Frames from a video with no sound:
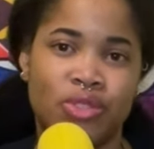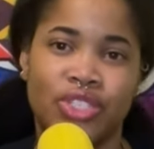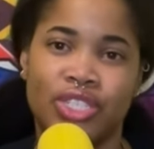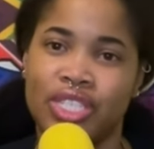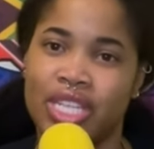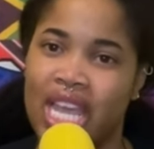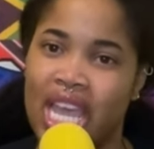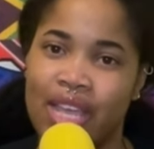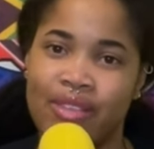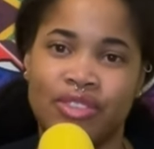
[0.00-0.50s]
your
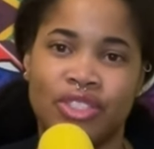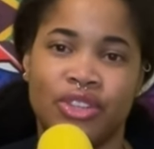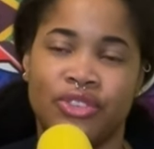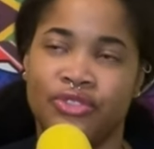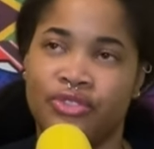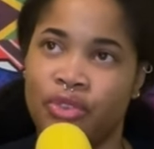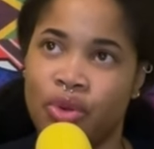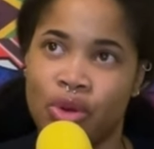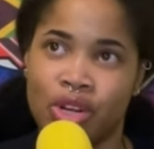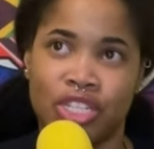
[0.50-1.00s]
knives, your
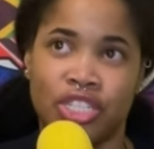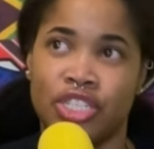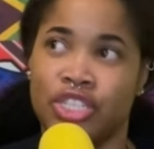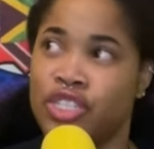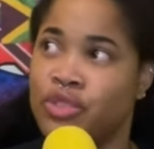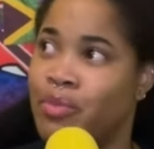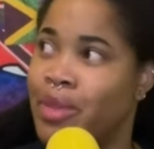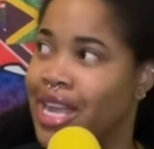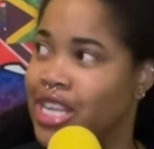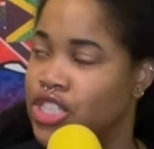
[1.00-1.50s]
forks, your
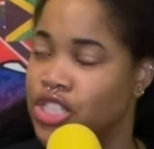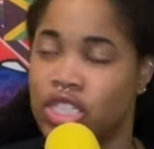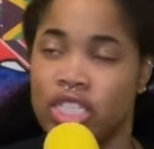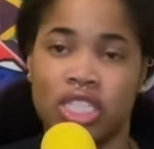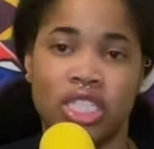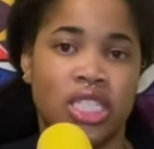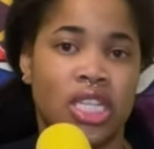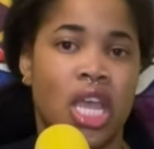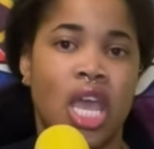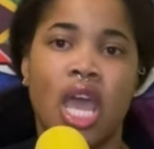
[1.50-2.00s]

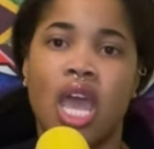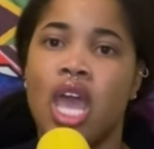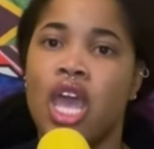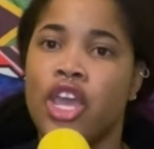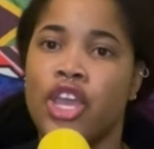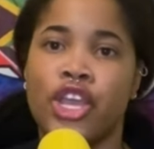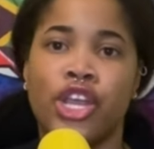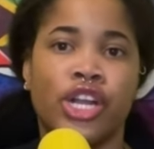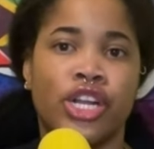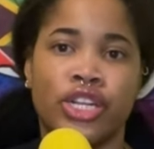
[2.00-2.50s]
spatulas,
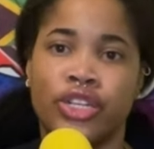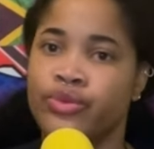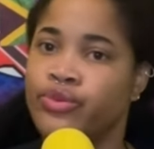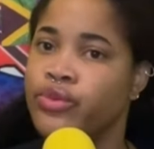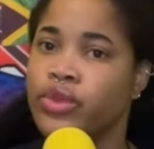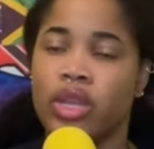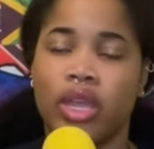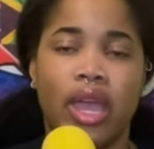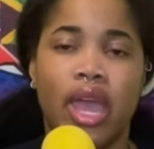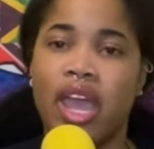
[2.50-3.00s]
your
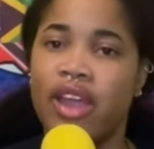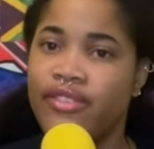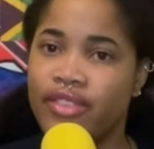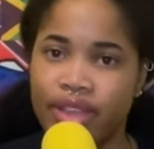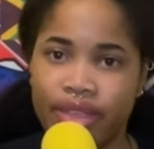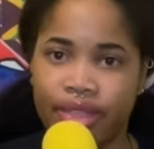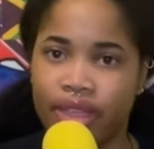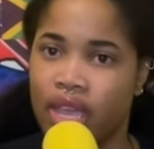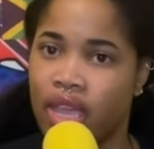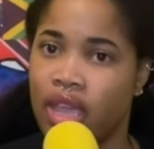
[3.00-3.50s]

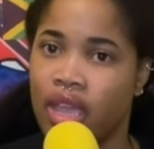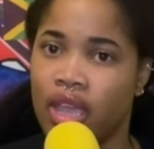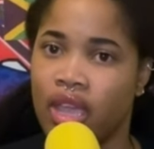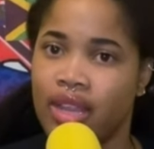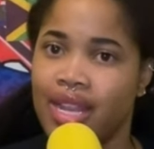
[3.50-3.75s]
everything.